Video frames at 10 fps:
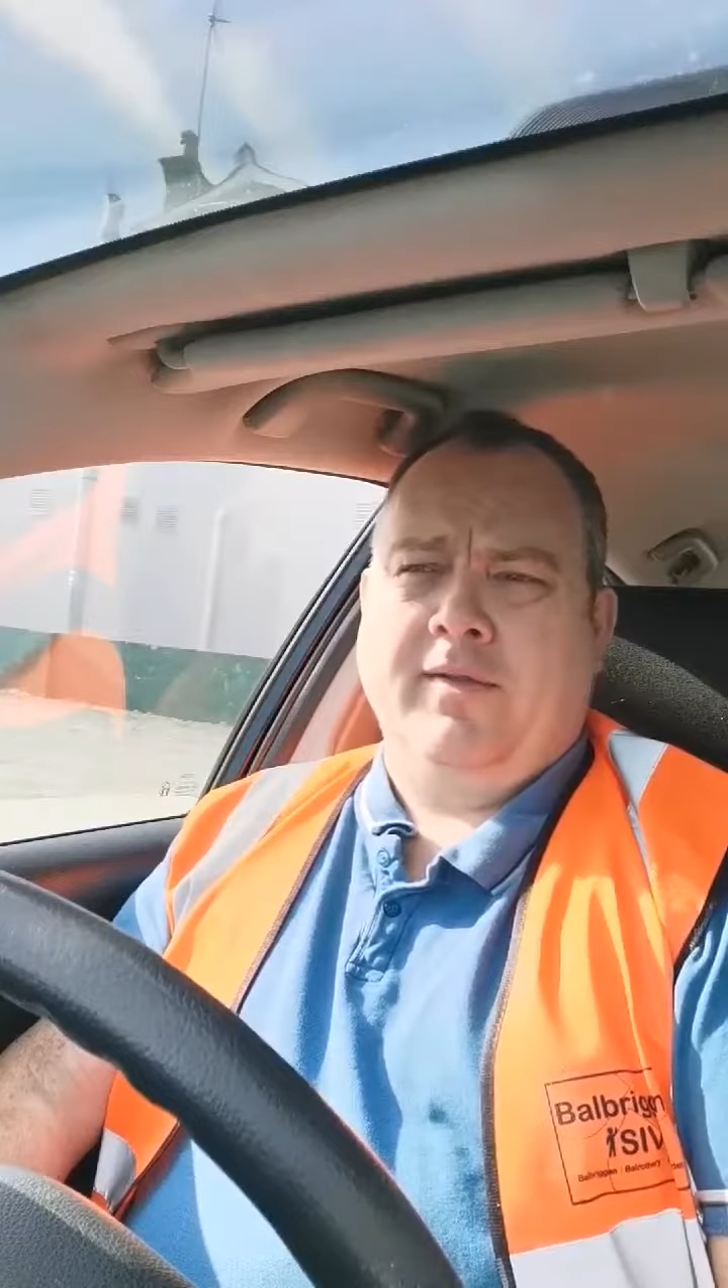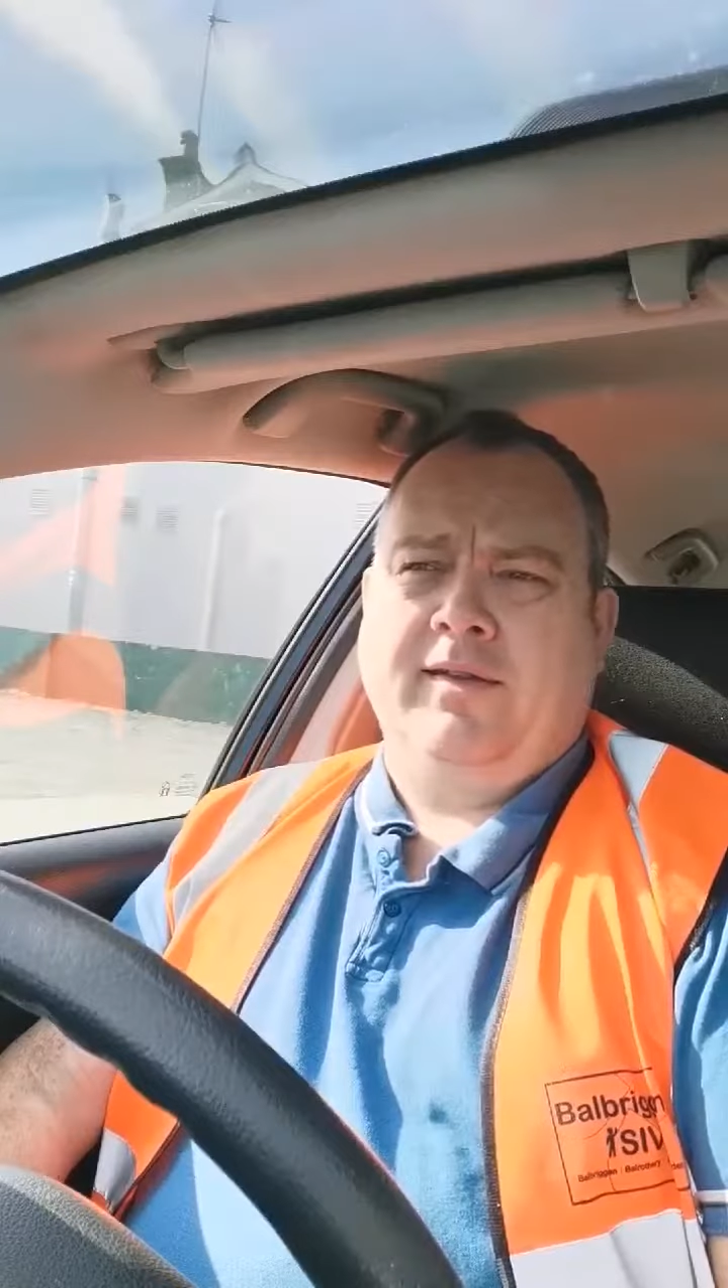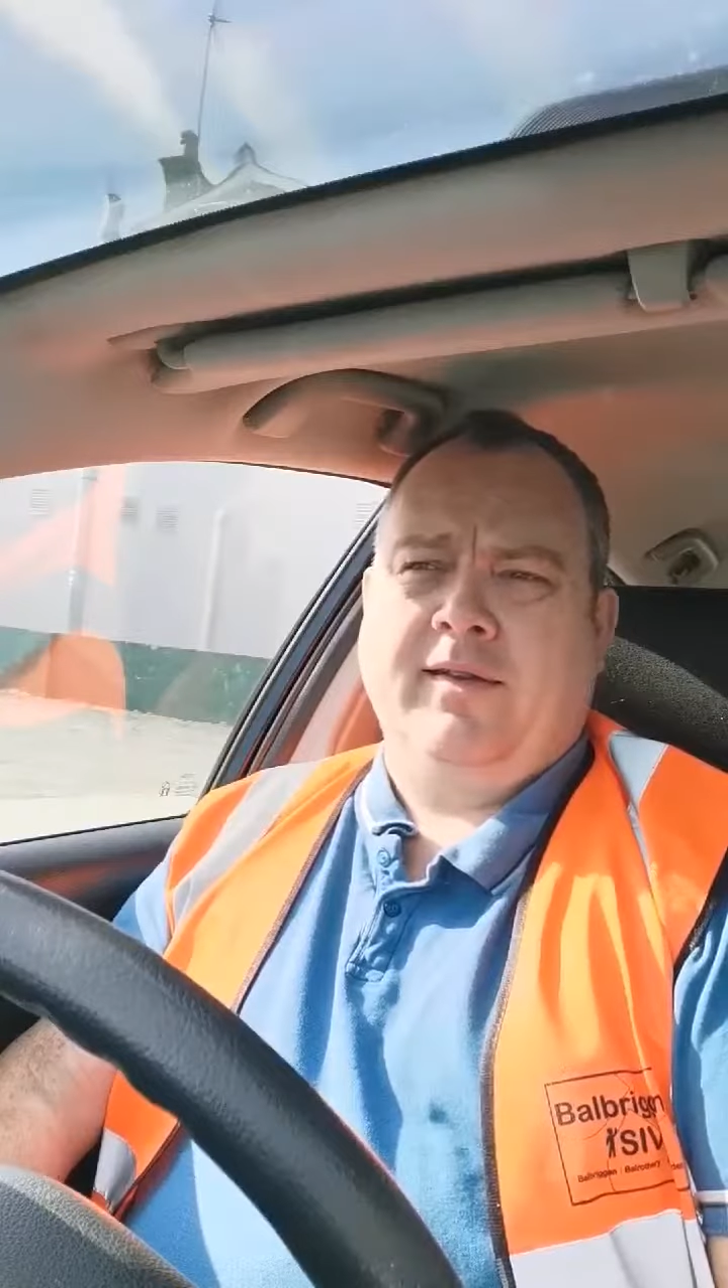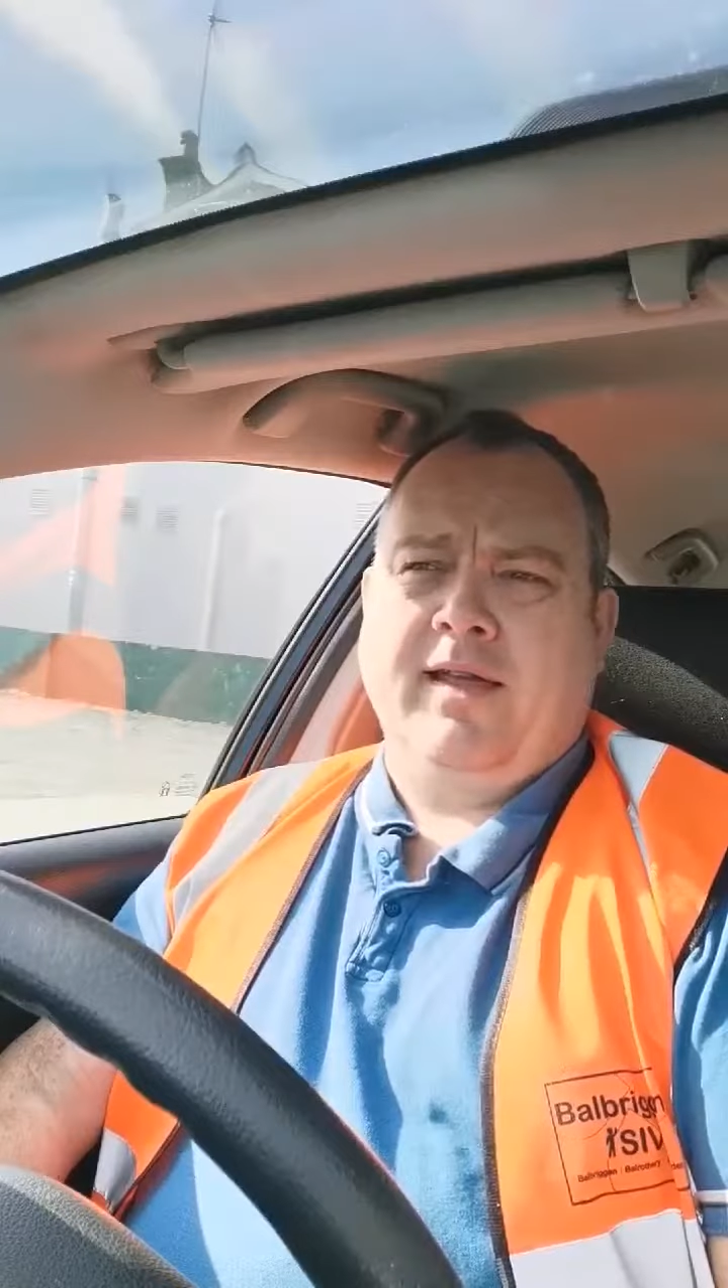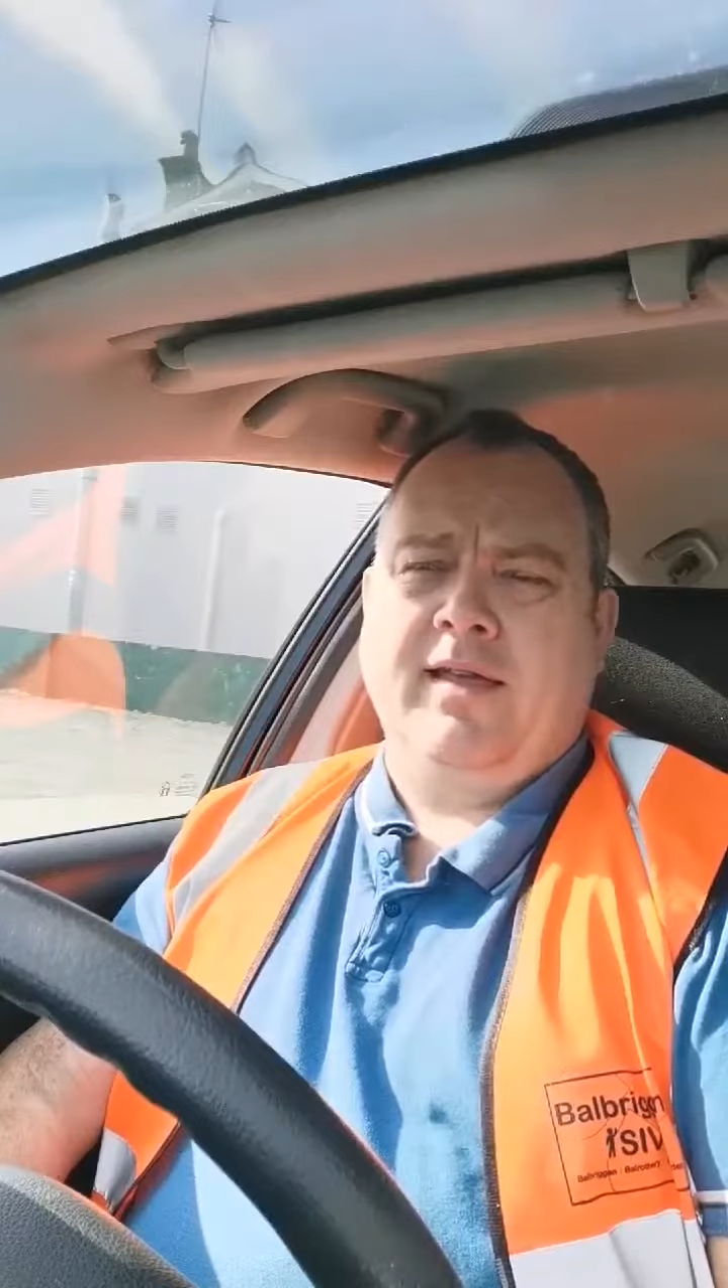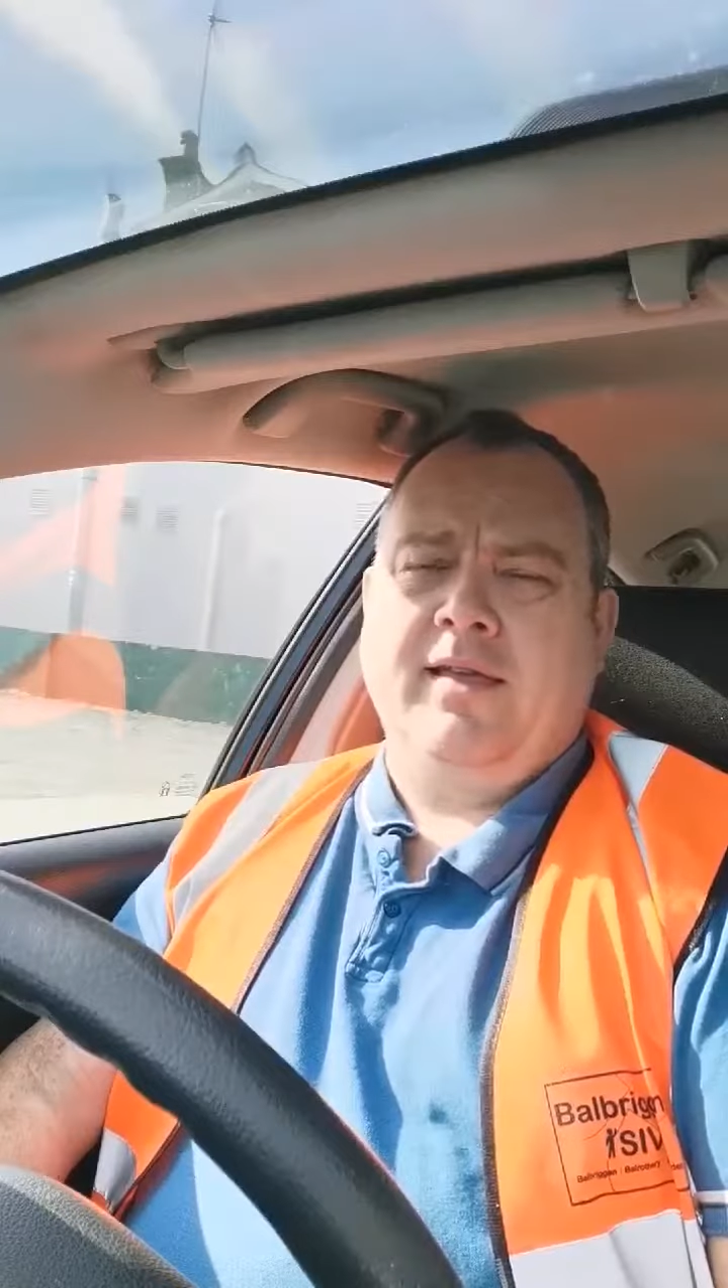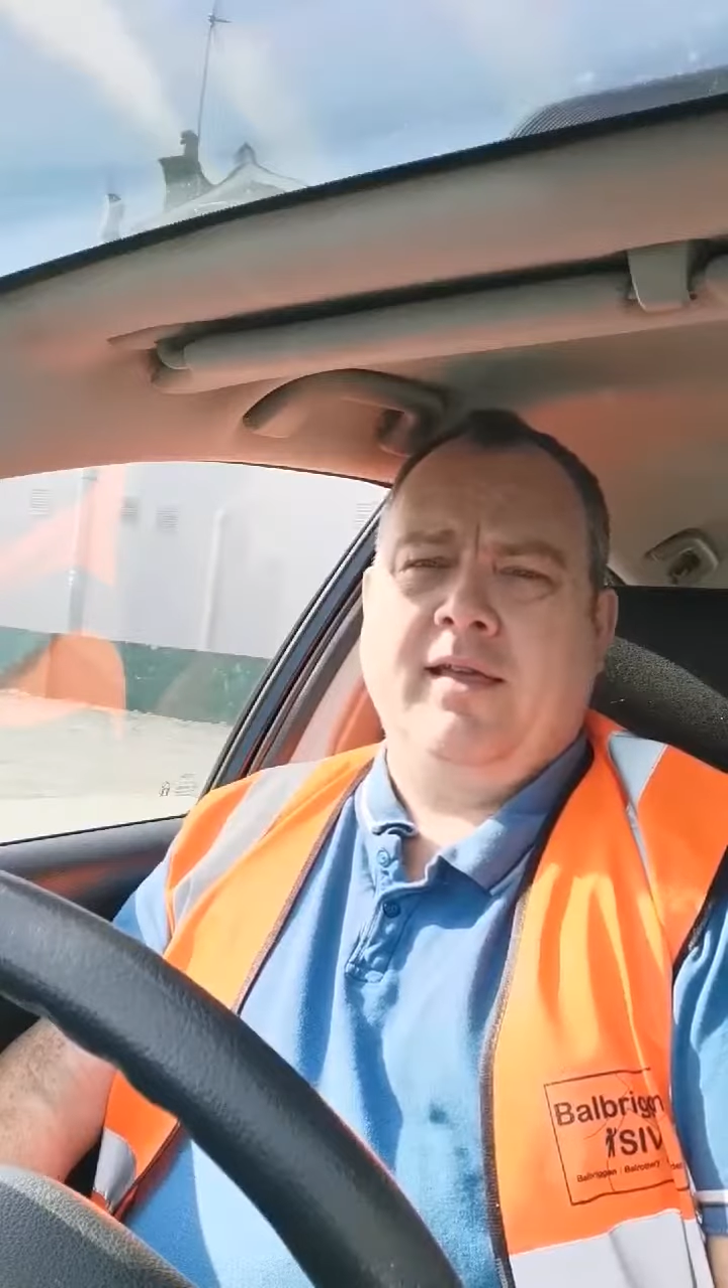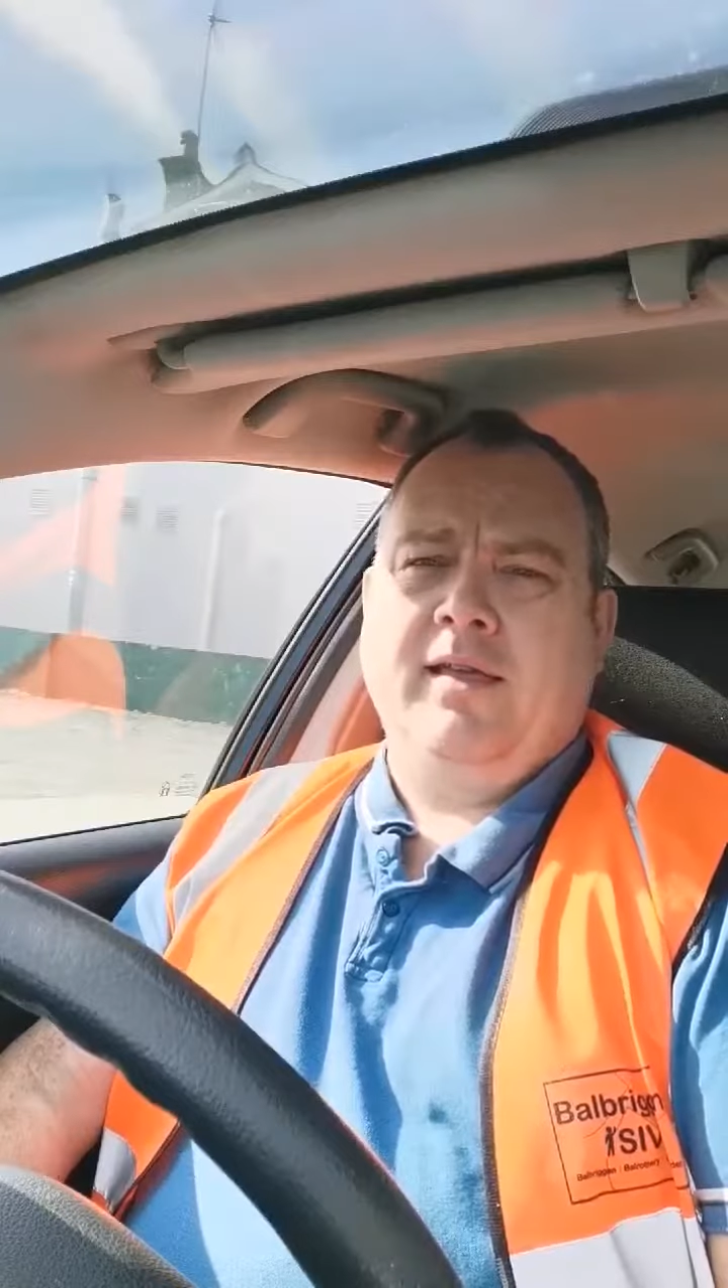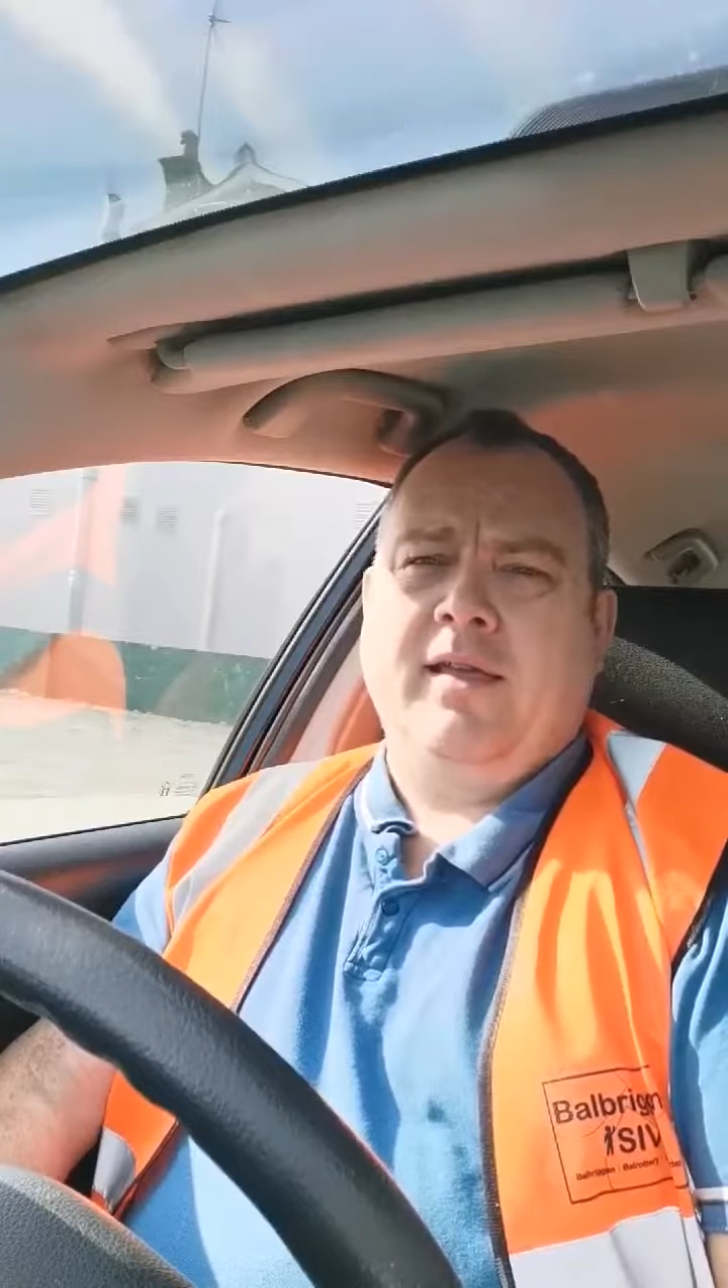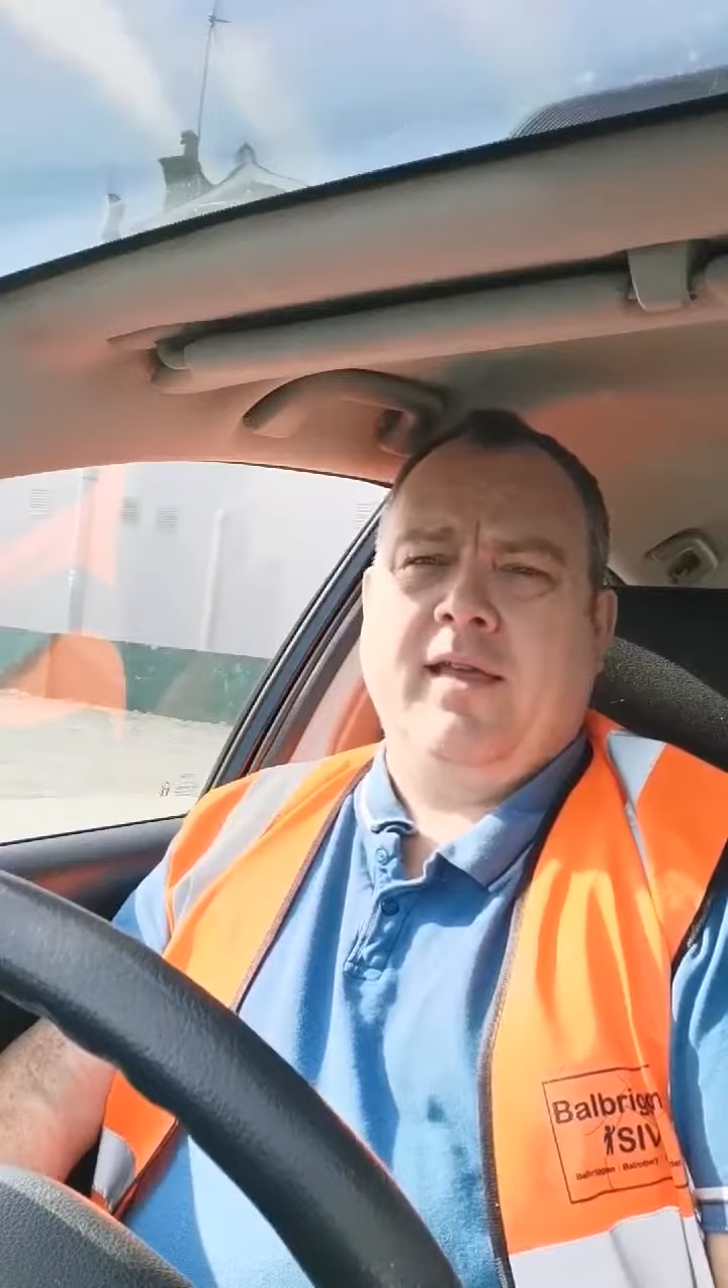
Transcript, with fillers: busy today